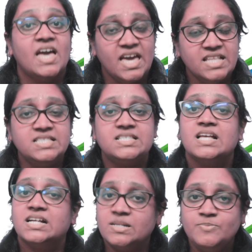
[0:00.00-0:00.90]
Hence,
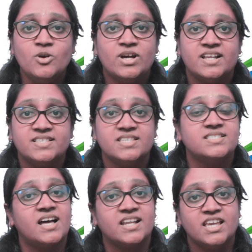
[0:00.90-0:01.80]
cryptocurrencies are